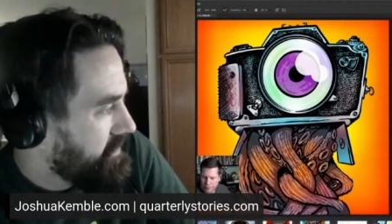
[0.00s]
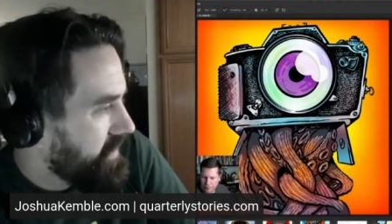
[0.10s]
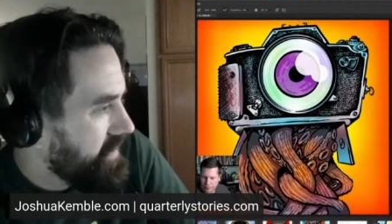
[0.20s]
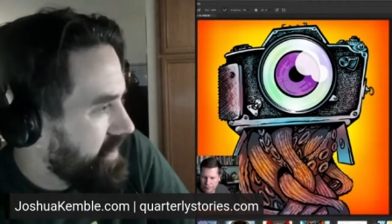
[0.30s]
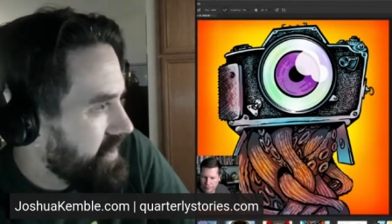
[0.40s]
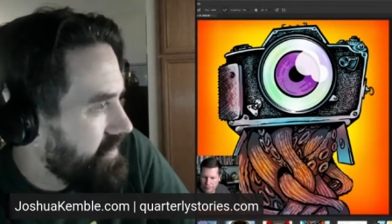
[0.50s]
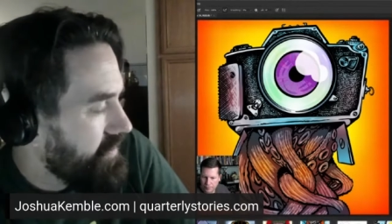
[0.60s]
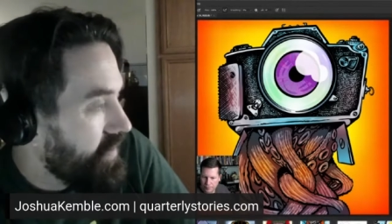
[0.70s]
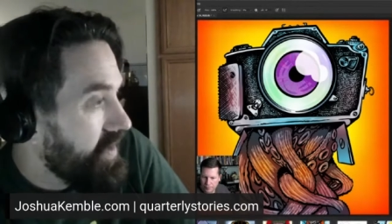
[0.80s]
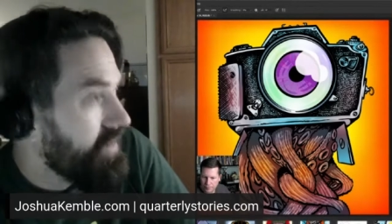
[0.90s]
Like
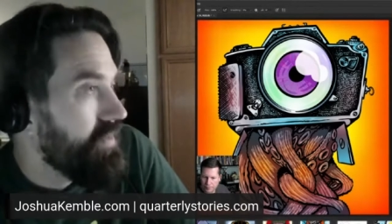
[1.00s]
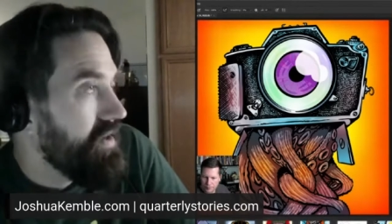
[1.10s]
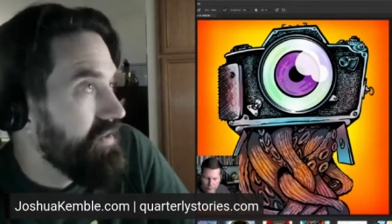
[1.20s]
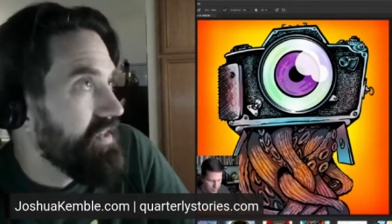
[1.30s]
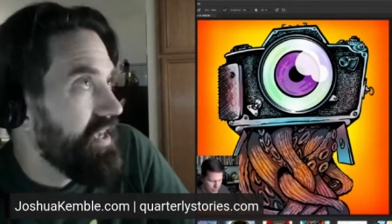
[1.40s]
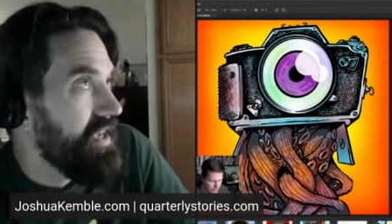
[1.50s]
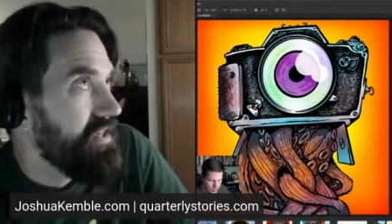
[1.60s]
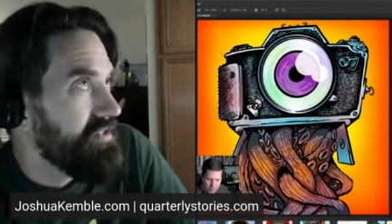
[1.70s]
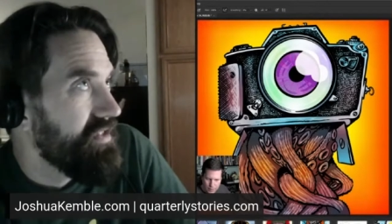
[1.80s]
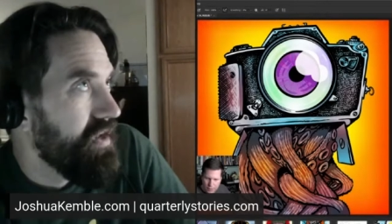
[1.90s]
one of the key
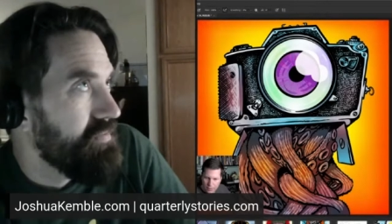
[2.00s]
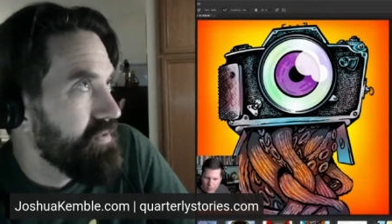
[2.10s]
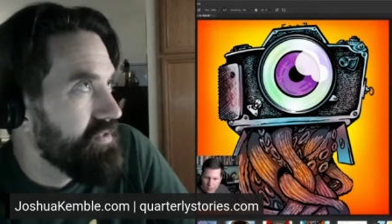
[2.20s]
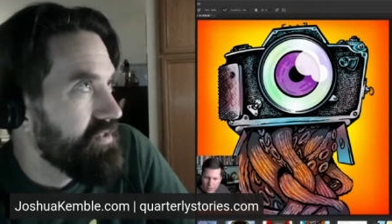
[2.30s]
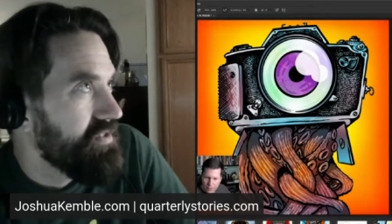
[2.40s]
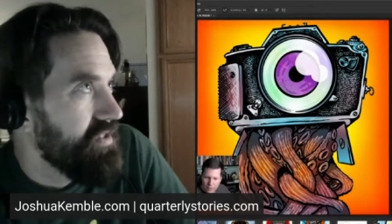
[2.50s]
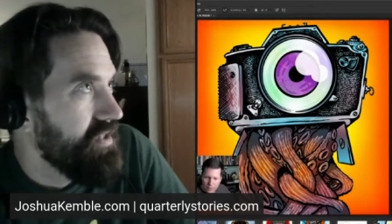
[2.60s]
examples